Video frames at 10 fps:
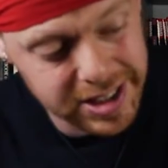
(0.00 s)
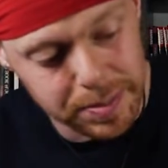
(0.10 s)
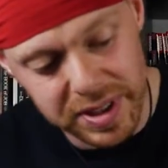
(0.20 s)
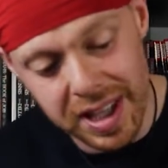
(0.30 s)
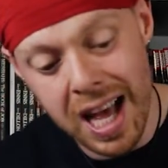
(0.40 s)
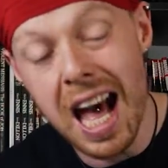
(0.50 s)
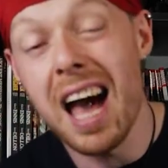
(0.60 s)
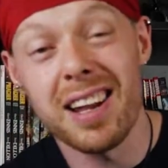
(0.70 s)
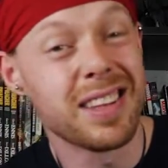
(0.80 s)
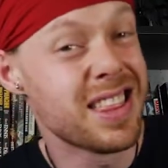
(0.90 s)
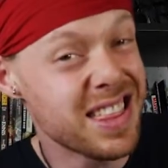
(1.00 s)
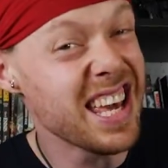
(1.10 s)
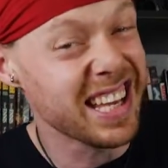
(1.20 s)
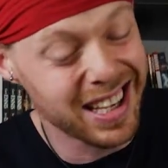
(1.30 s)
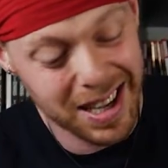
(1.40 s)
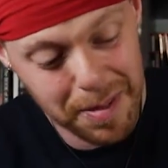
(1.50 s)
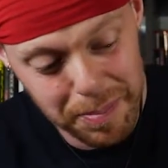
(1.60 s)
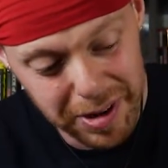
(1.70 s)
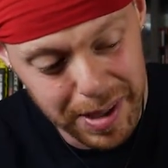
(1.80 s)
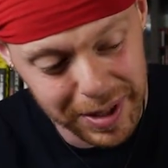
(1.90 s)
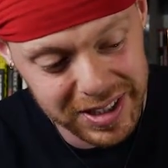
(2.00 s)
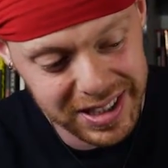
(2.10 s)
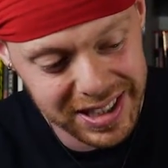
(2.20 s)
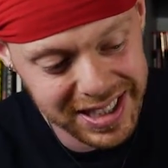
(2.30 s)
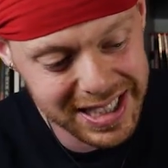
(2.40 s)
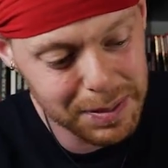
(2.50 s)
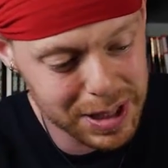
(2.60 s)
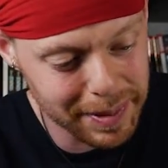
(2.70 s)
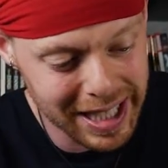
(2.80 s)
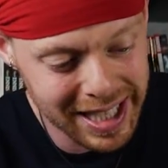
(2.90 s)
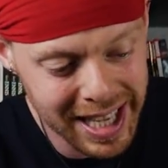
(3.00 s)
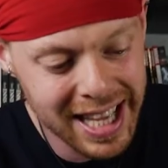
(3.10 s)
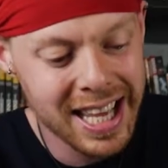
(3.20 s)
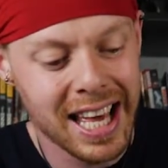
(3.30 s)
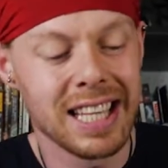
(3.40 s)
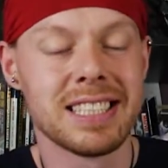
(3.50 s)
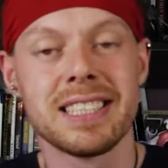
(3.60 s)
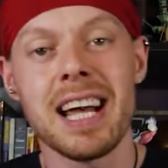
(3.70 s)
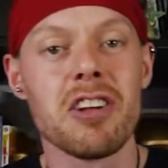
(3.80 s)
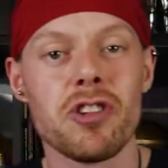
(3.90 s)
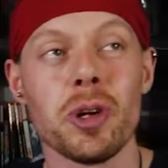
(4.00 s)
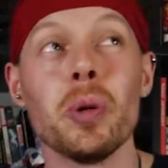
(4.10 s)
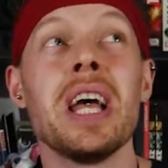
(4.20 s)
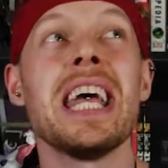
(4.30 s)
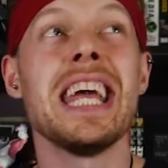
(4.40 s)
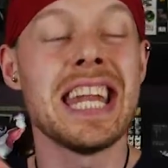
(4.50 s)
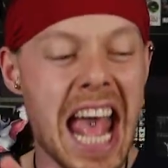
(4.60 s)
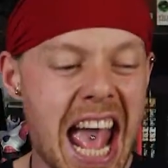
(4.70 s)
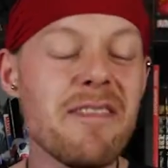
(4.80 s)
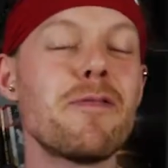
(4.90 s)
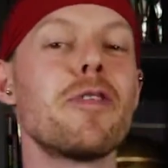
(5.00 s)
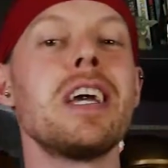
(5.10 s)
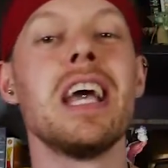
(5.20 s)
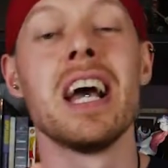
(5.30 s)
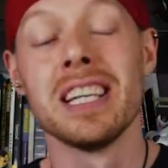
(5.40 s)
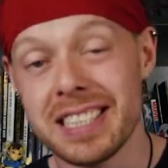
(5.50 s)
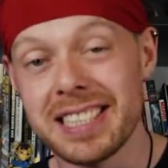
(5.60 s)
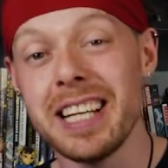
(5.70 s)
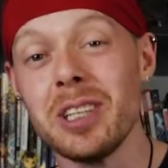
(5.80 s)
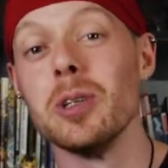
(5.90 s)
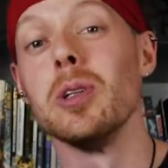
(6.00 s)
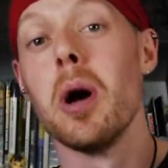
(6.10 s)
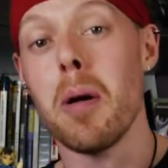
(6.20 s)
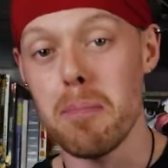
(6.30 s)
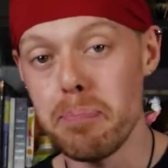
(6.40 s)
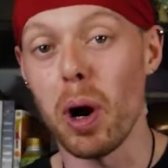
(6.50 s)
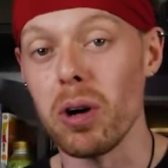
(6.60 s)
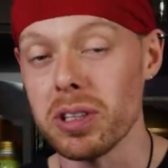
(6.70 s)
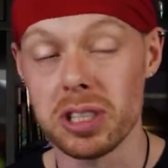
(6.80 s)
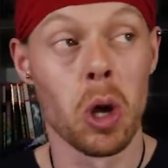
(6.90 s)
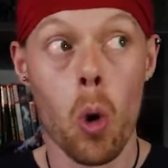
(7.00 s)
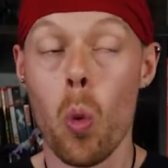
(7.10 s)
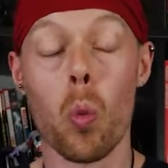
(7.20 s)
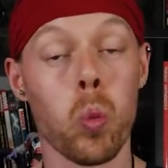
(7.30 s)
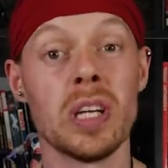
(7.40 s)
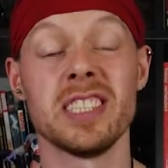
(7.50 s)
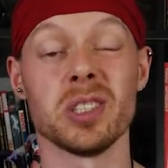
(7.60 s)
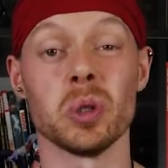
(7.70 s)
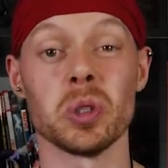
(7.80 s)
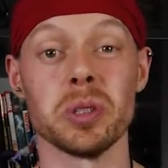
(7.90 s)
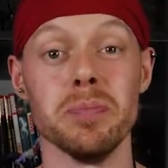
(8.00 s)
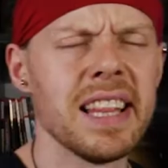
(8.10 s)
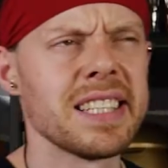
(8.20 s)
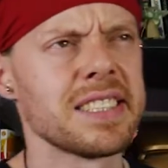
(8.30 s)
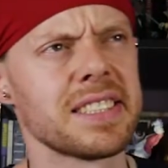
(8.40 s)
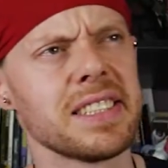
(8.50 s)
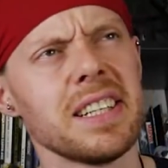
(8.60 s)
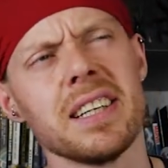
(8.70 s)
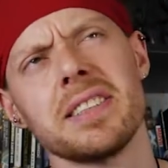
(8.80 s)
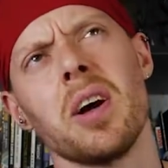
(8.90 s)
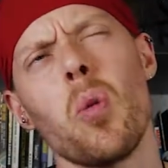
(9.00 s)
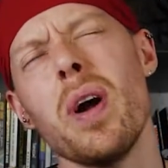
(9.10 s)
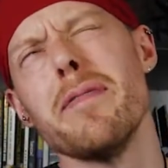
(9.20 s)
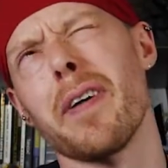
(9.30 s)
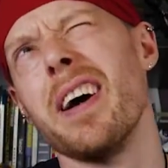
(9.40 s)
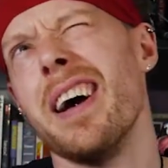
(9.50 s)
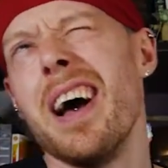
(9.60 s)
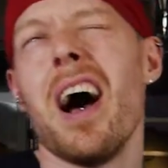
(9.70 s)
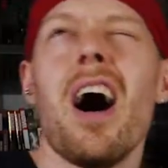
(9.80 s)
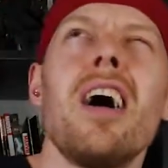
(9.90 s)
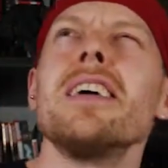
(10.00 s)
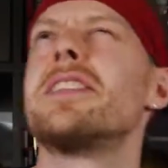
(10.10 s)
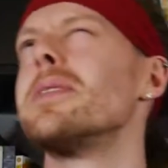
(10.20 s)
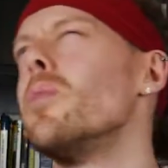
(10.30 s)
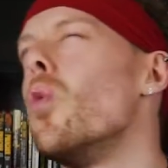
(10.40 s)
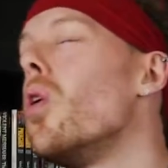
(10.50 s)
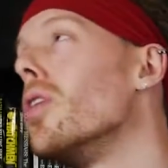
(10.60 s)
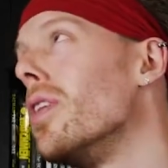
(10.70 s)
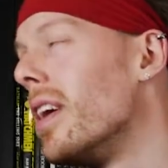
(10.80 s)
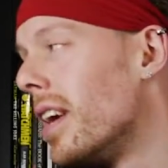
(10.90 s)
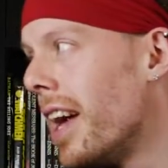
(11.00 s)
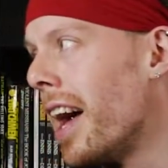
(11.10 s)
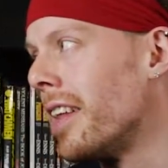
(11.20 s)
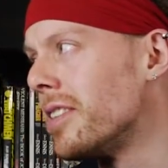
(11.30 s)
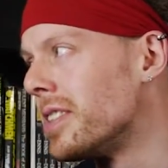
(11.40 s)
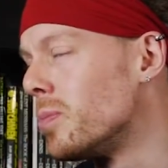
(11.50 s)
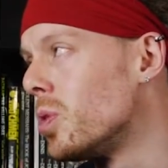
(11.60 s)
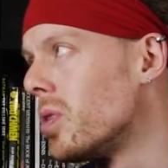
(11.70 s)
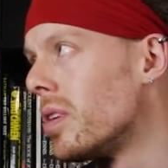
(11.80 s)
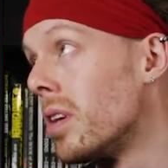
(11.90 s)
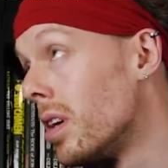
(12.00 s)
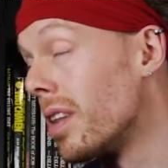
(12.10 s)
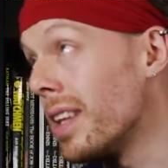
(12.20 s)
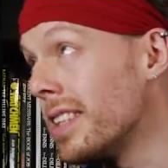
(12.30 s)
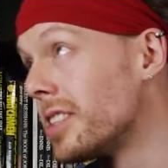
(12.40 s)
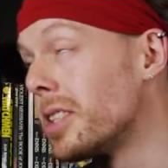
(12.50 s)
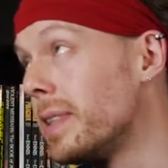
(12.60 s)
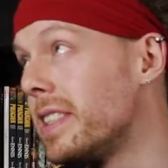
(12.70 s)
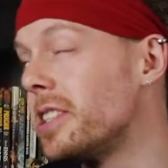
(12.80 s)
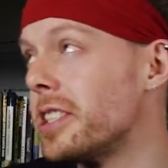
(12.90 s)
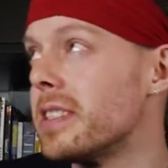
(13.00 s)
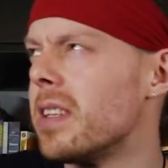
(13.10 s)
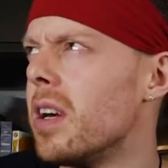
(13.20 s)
items. And I think pretty much there seems to be a statue in every single box, which is awesome. Let us start with item 1. And item 1, I think this is gonna be a t-shirt.